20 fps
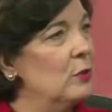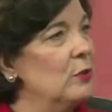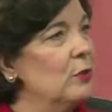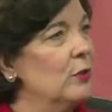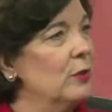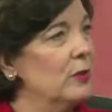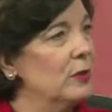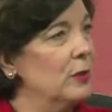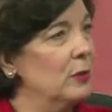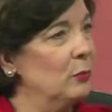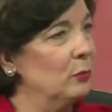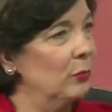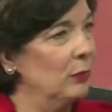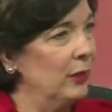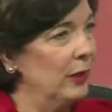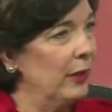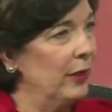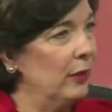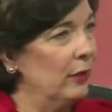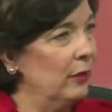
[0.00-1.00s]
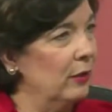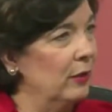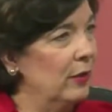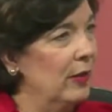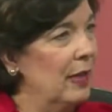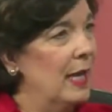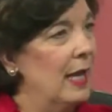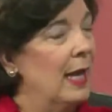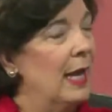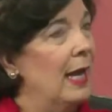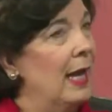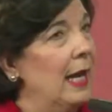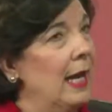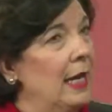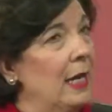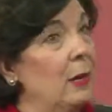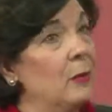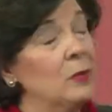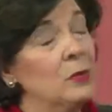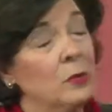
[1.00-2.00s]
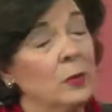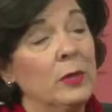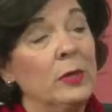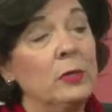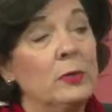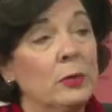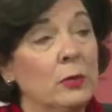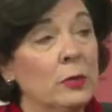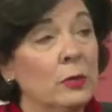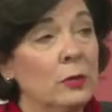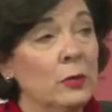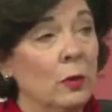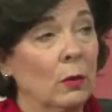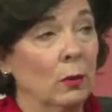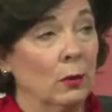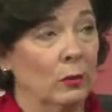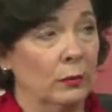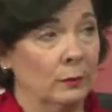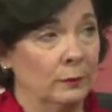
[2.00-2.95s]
you're a team player. And I was 22 years old.